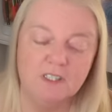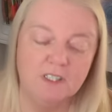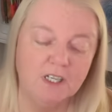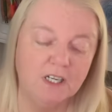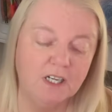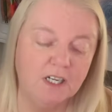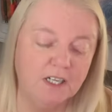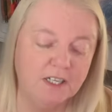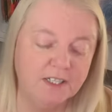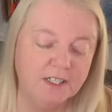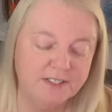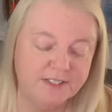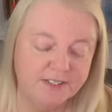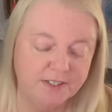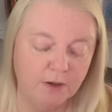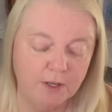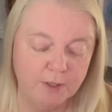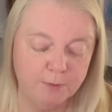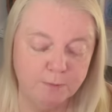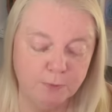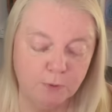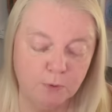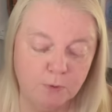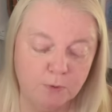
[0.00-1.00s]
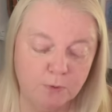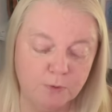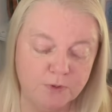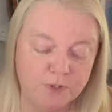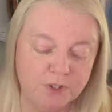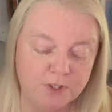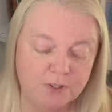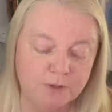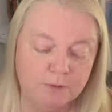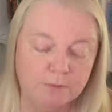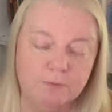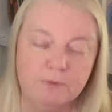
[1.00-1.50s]
uh, sideboard
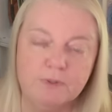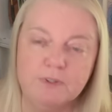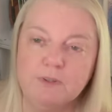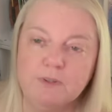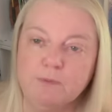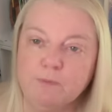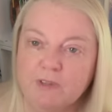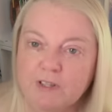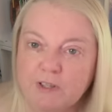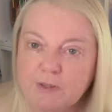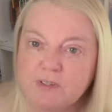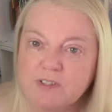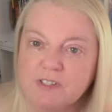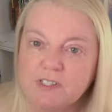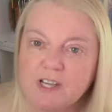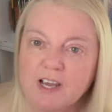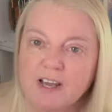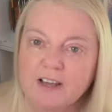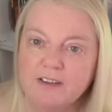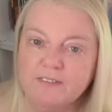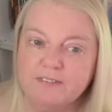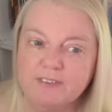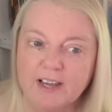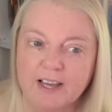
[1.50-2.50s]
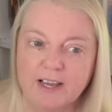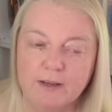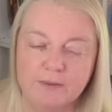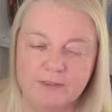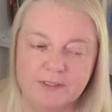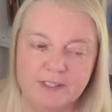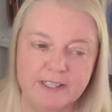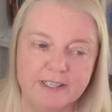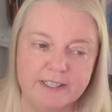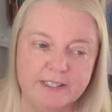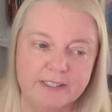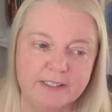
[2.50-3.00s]
that we, we used to have out
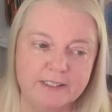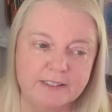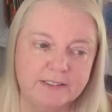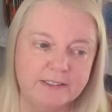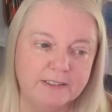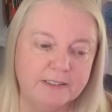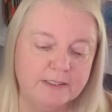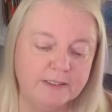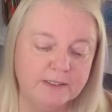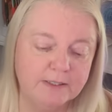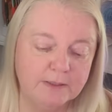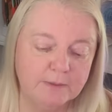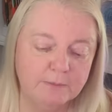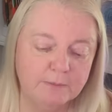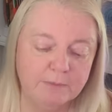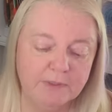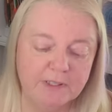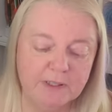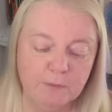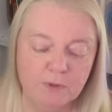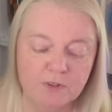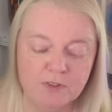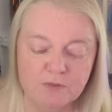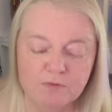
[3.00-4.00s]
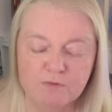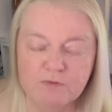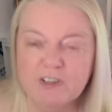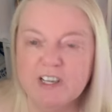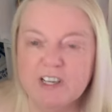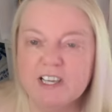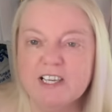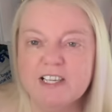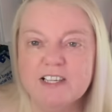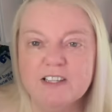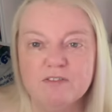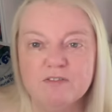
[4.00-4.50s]
there, but it wasn't
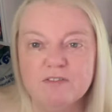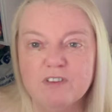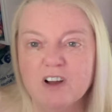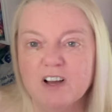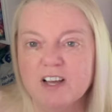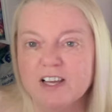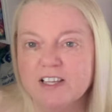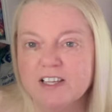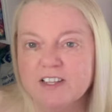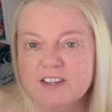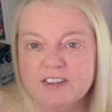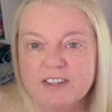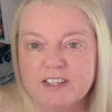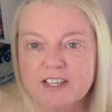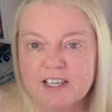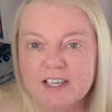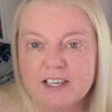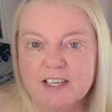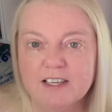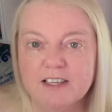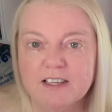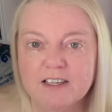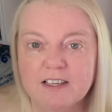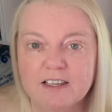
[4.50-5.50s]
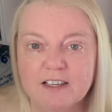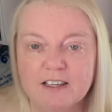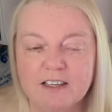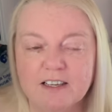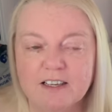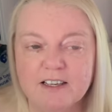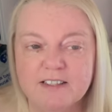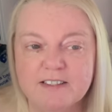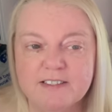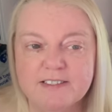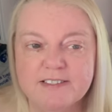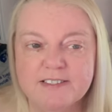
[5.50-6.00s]
really the right thing.
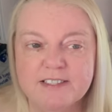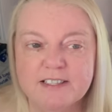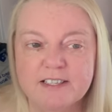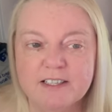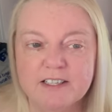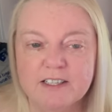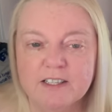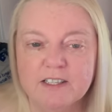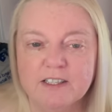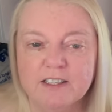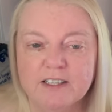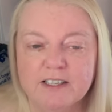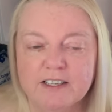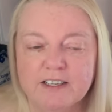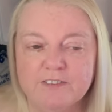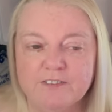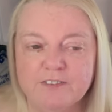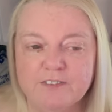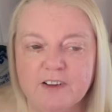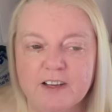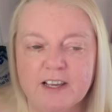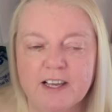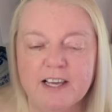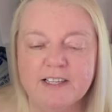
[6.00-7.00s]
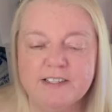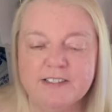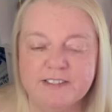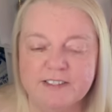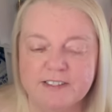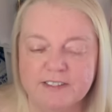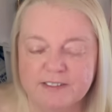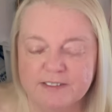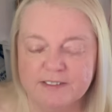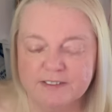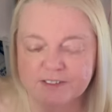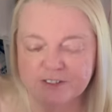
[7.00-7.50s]
And if I had
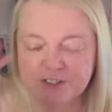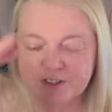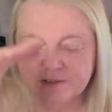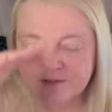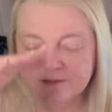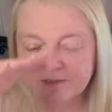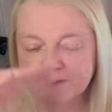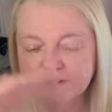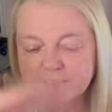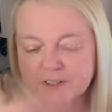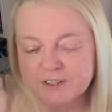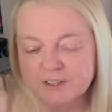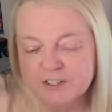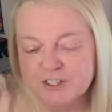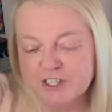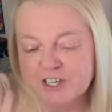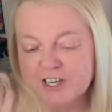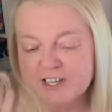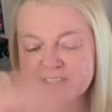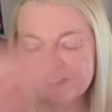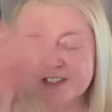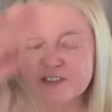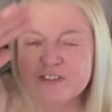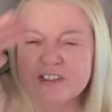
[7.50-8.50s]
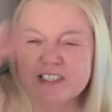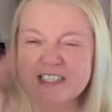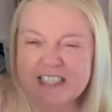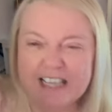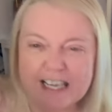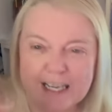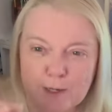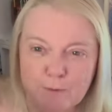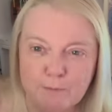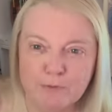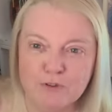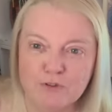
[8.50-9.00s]
a chest of
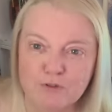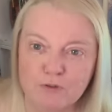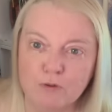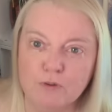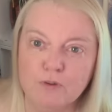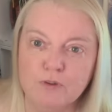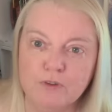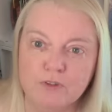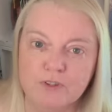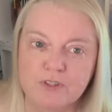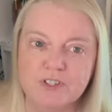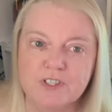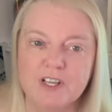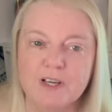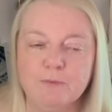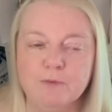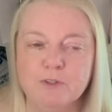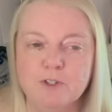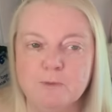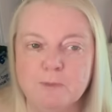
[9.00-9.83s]
deep drawers, that would